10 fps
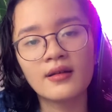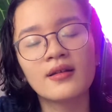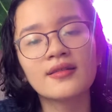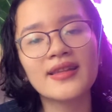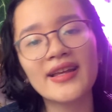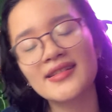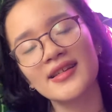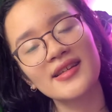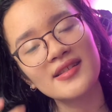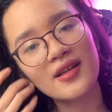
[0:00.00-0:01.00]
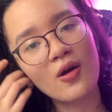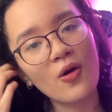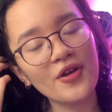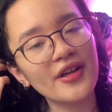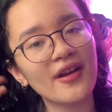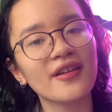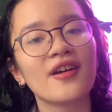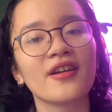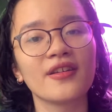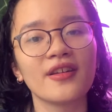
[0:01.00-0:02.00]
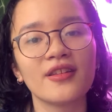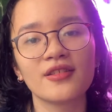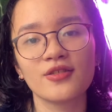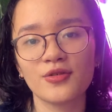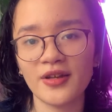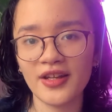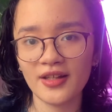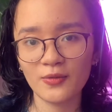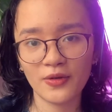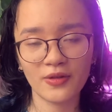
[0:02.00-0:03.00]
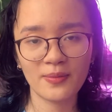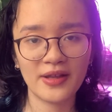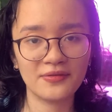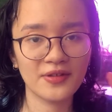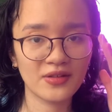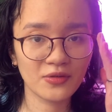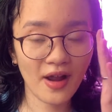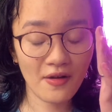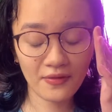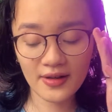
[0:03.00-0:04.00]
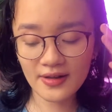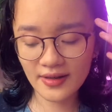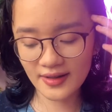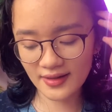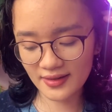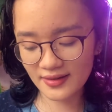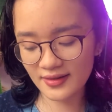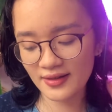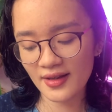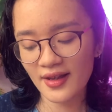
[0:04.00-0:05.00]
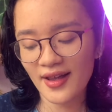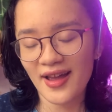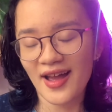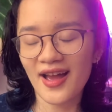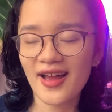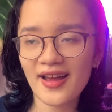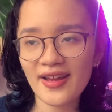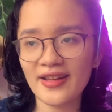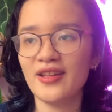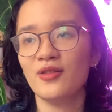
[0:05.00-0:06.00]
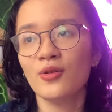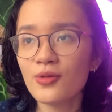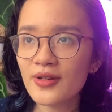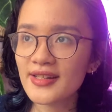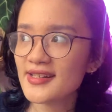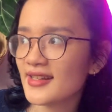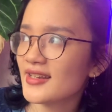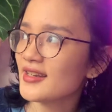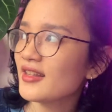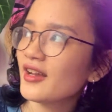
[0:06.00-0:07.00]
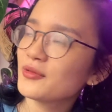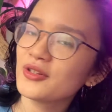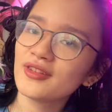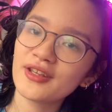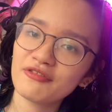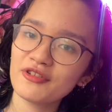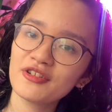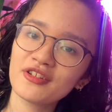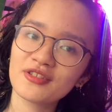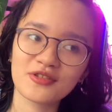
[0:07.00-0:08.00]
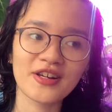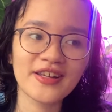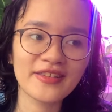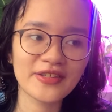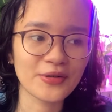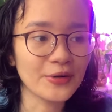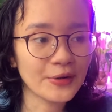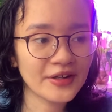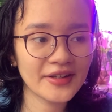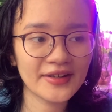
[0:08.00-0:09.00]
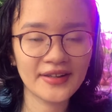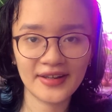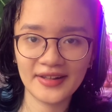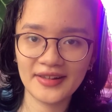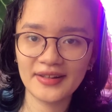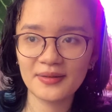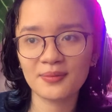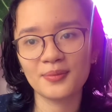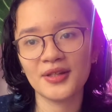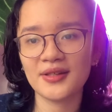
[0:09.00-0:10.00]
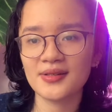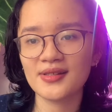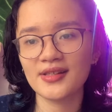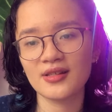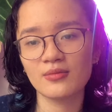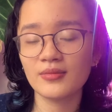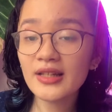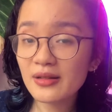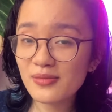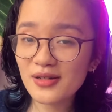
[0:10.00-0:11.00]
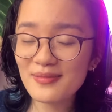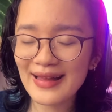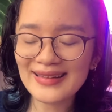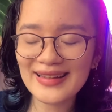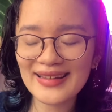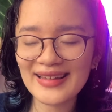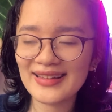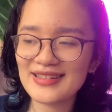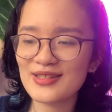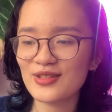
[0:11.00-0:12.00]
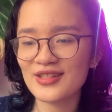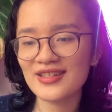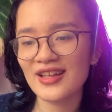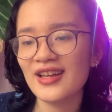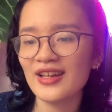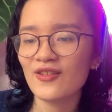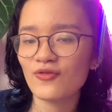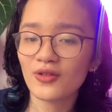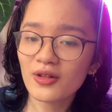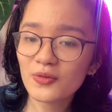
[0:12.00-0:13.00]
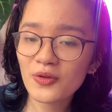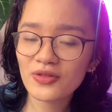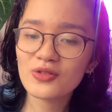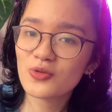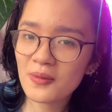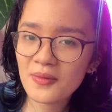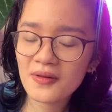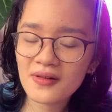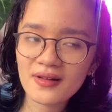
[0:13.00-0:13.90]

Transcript: Next is a Hoya I got in a trade with my friend Rafa, and I know I said I would never try this Hoya again because it's a mealybug magnet and it's just not worth the trouble,